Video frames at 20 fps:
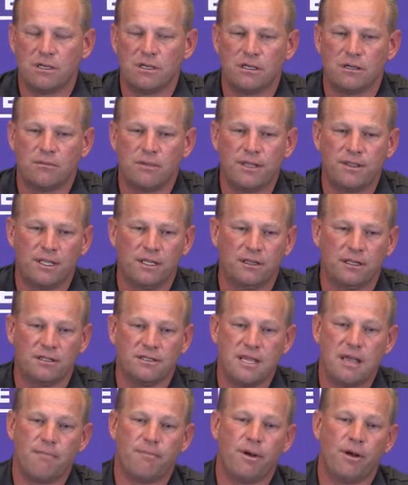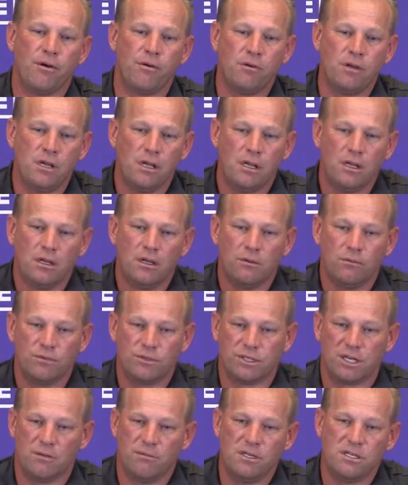I think the tempo
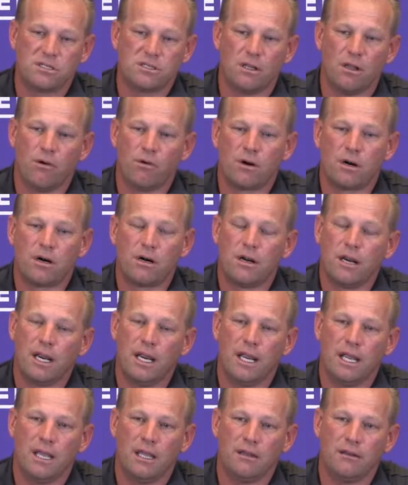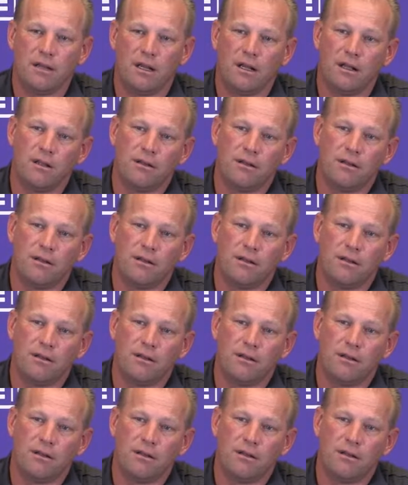was going to be slower, and